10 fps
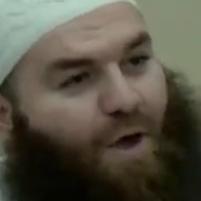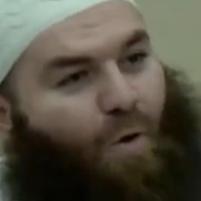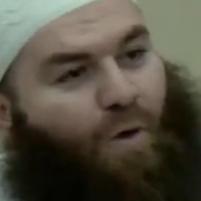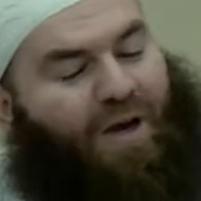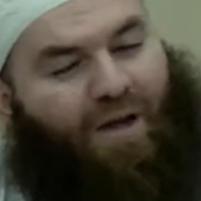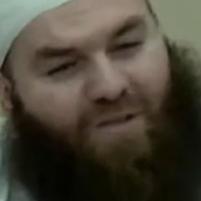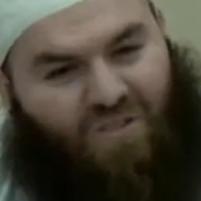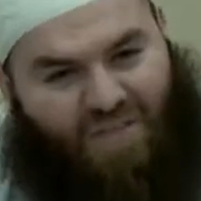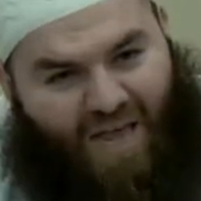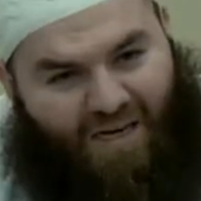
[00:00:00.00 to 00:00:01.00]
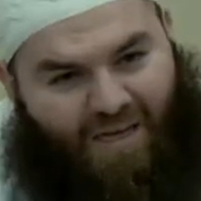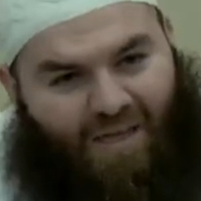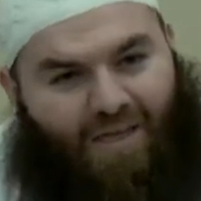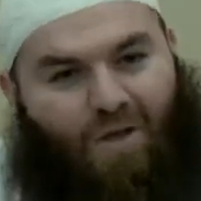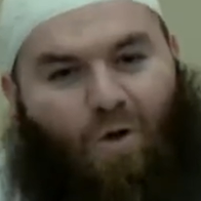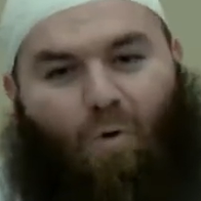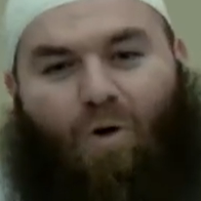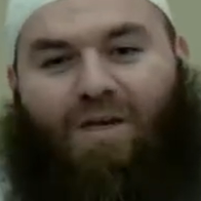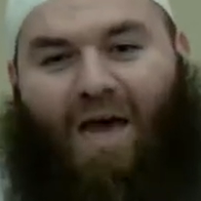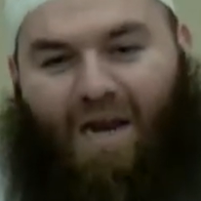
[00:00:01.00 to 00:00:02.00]
would understand it,
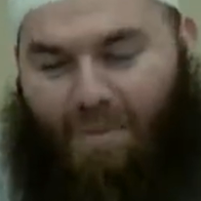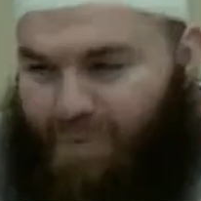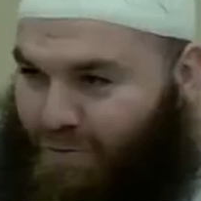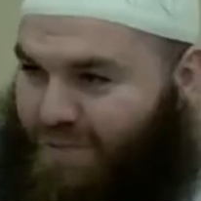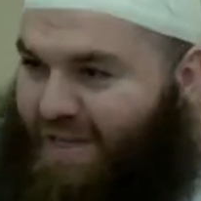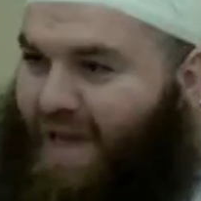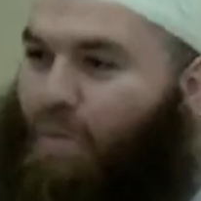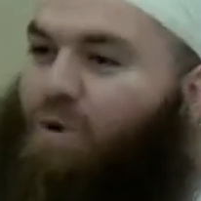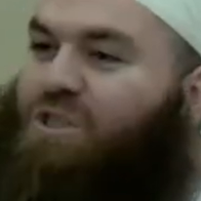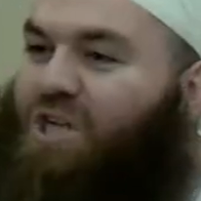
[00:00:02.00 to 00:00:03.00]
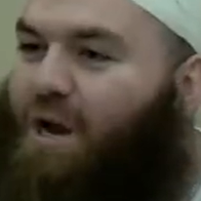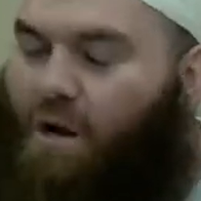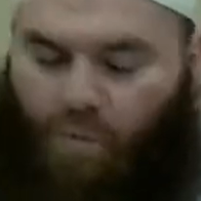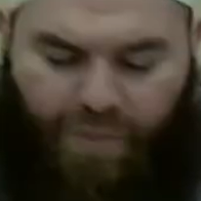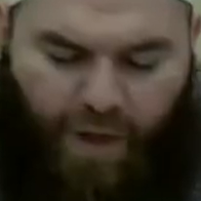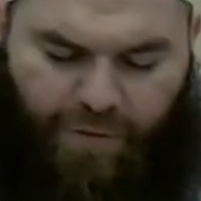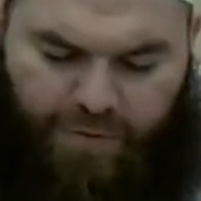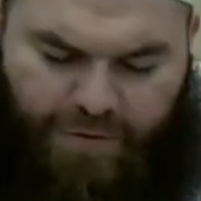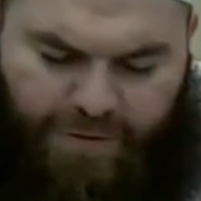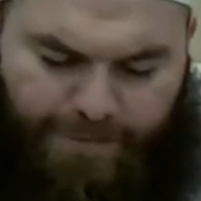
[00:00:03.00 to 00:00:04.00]
would not abuse it, and would share it with
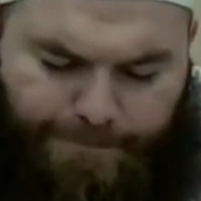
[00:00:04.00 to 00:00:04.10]
others.